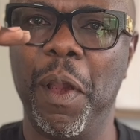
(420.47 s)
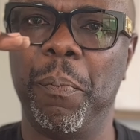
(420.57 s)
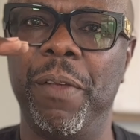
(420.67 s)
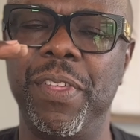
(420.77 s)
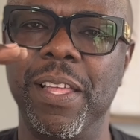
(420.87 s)

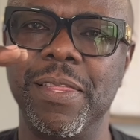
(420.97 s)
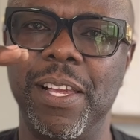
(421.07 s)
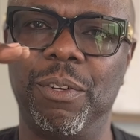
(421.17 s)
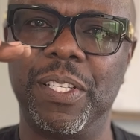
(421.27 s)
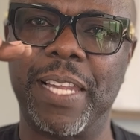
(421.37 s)
But then
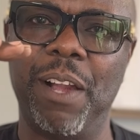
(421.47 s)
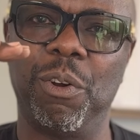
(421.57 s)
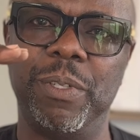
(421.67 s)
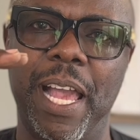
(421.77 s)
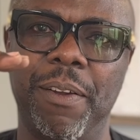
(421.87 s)
they'll
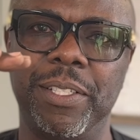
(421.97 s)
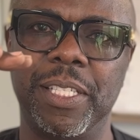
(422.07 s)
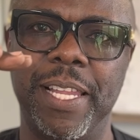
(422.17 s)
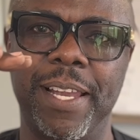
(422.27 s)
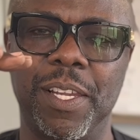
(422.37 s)
cycle down
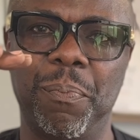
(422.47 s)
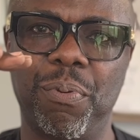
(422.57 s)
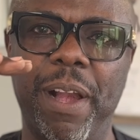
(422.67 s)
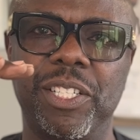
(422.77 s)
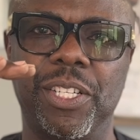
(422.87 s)
into that
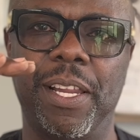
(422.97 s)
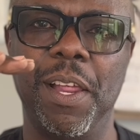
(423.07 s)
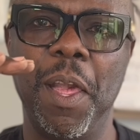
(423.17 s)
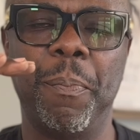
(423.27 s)
depression,